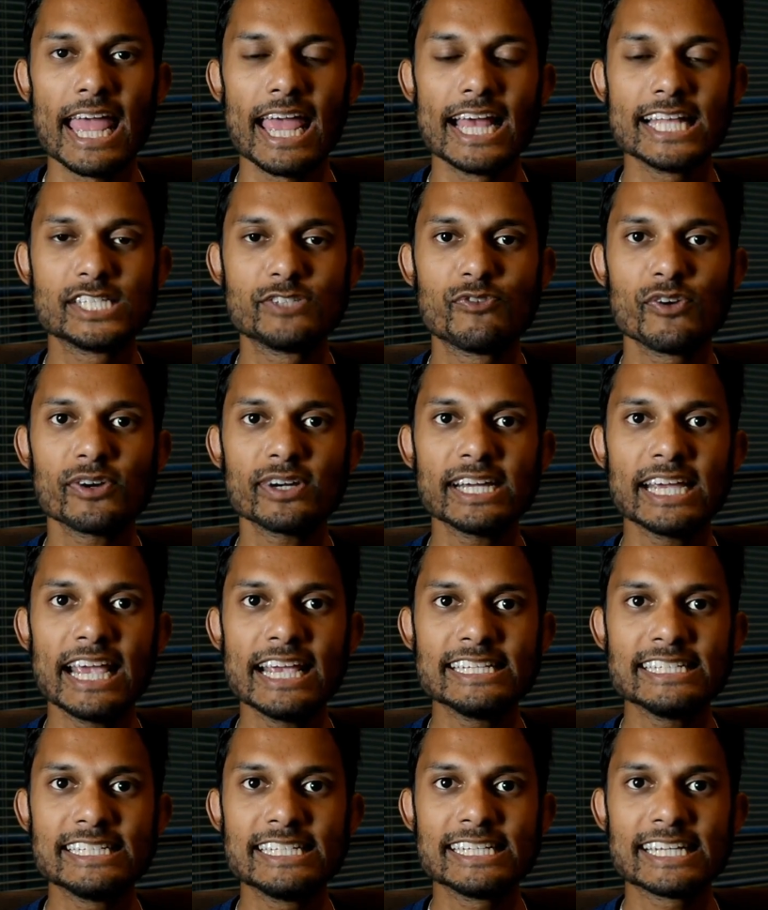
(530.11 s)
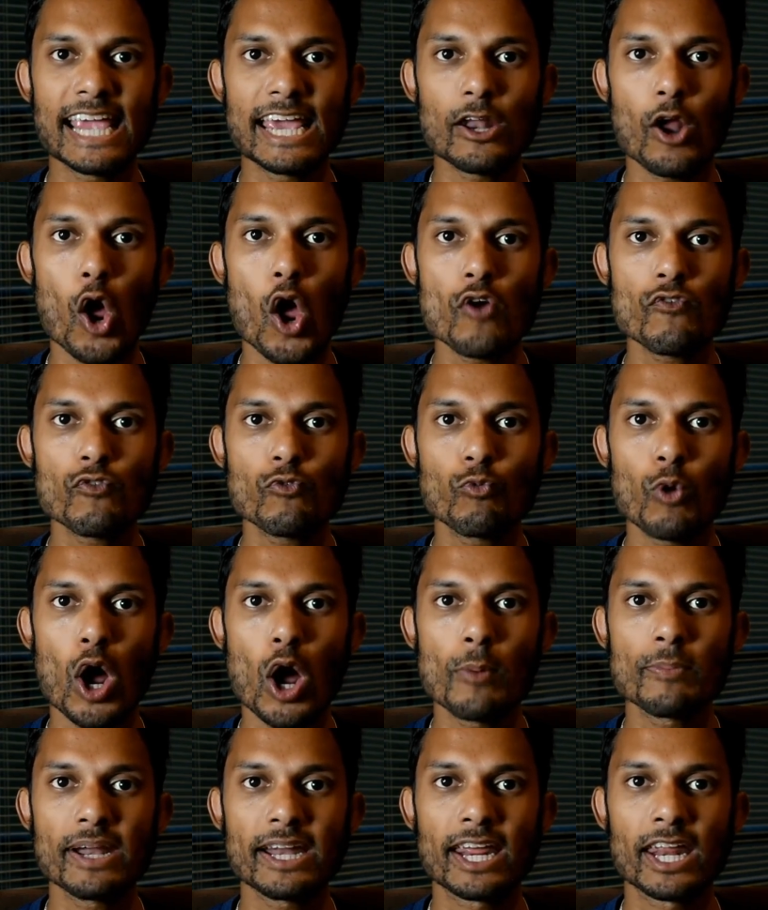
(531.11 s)
It's very easy to get
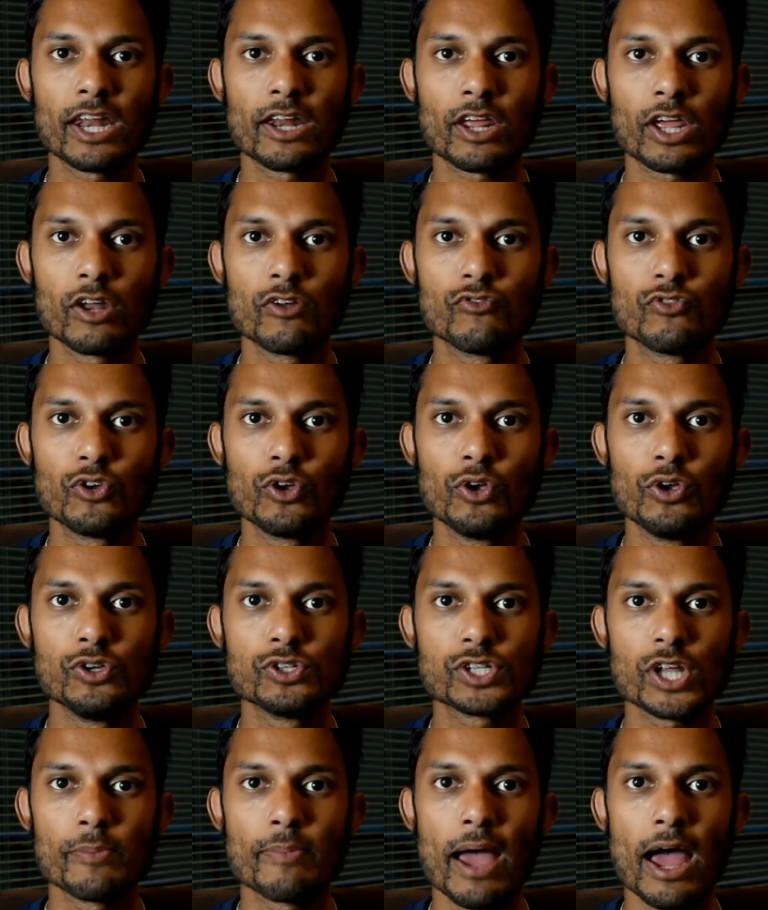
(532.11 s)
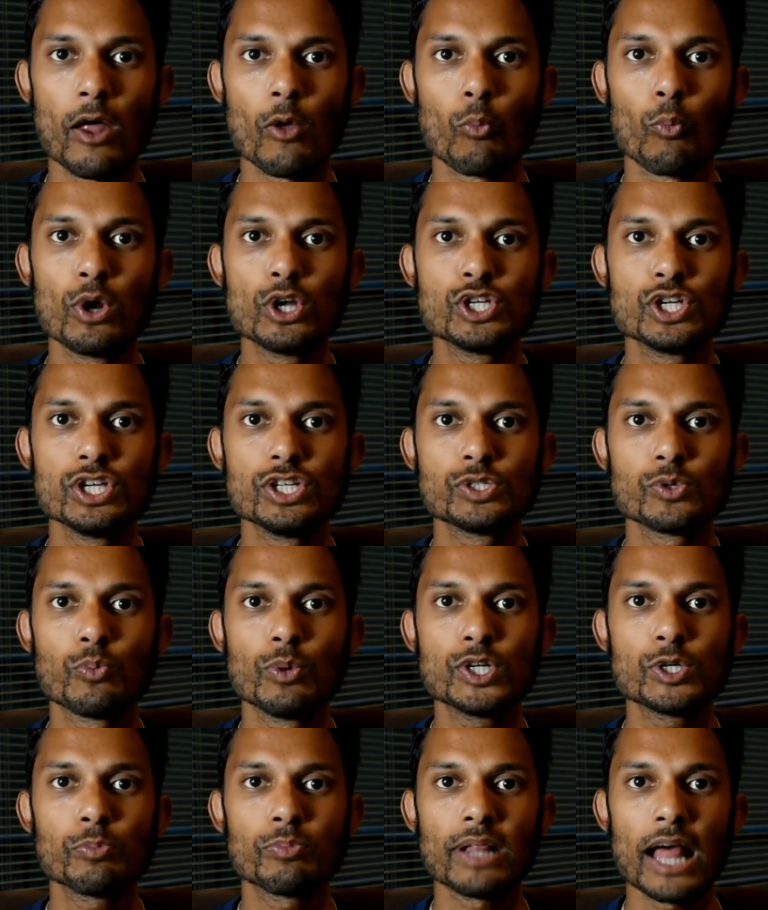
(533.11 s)
overwhelmed and confused about
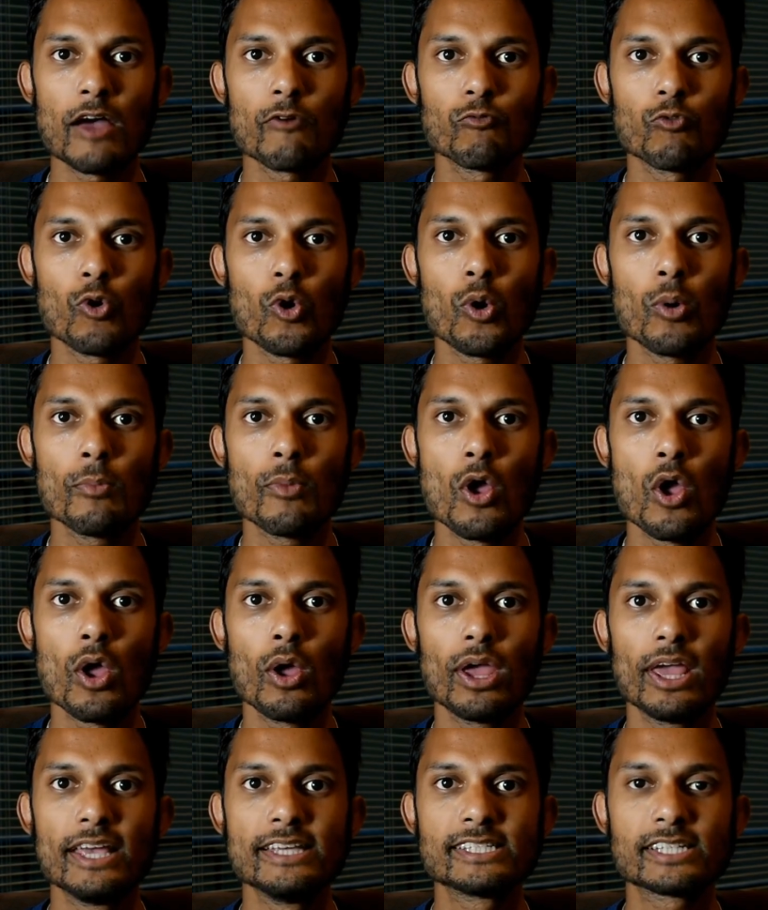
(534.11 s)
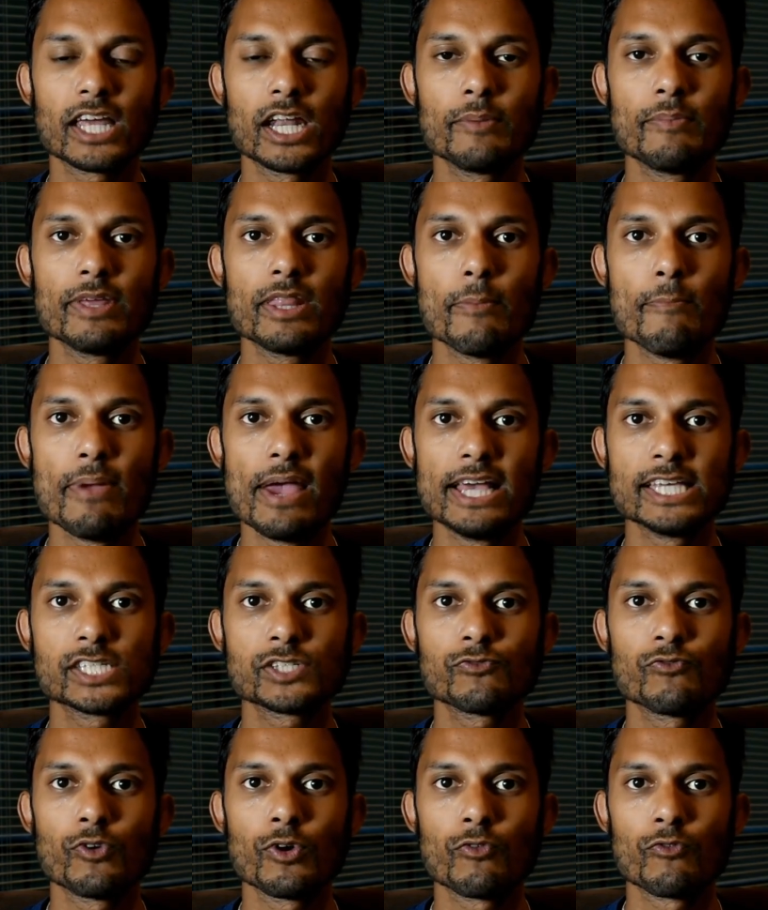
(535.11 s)
which platform is going to be the
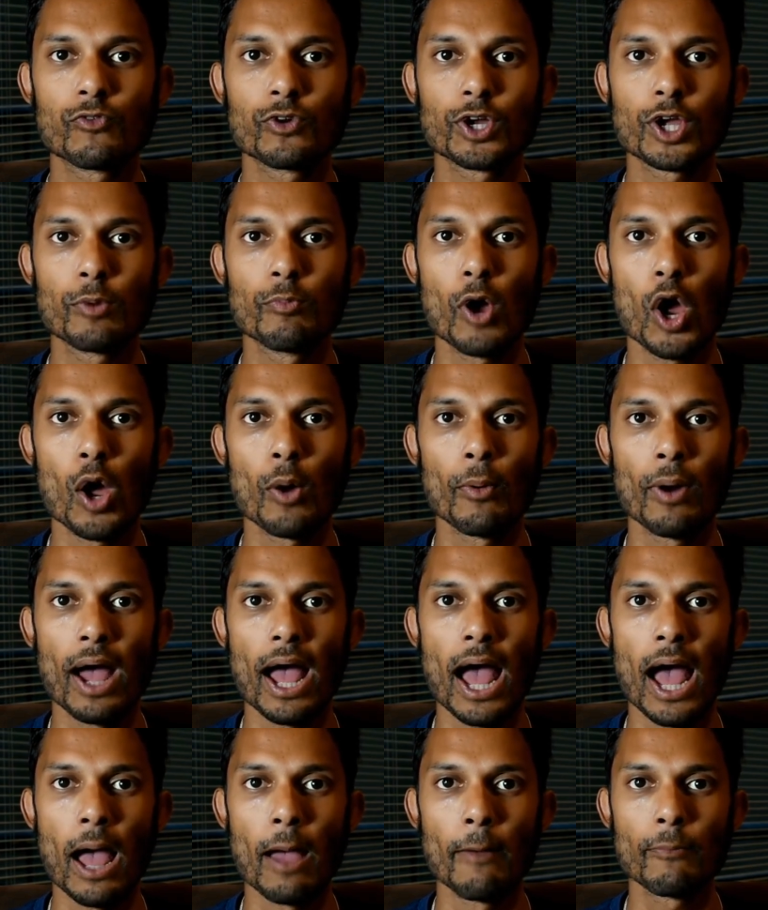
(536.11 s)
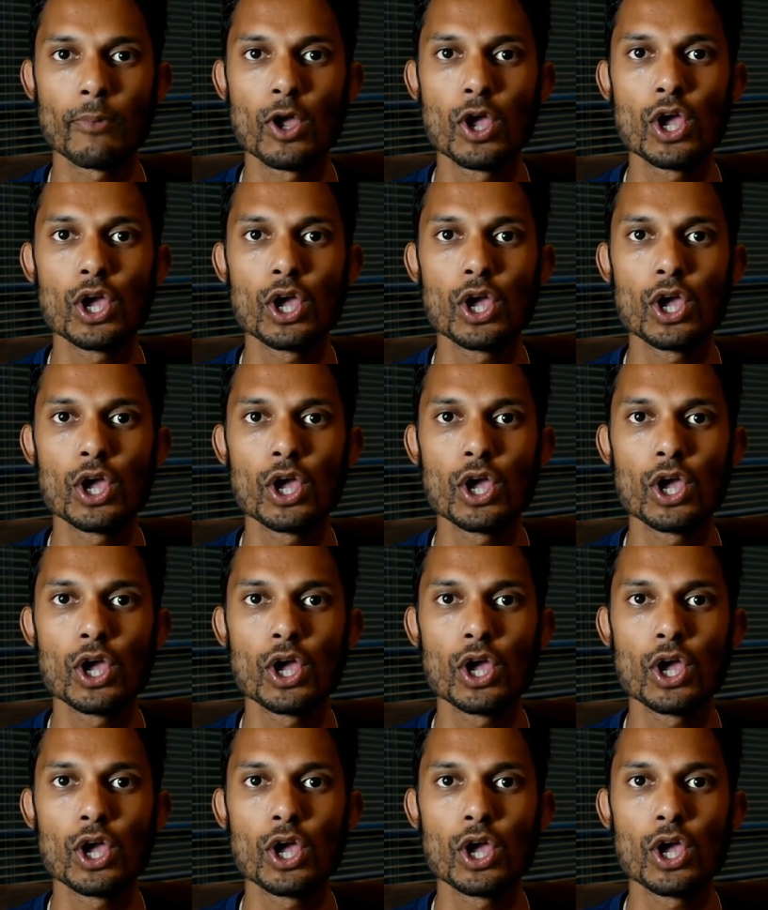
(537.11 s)
best for your mobile app.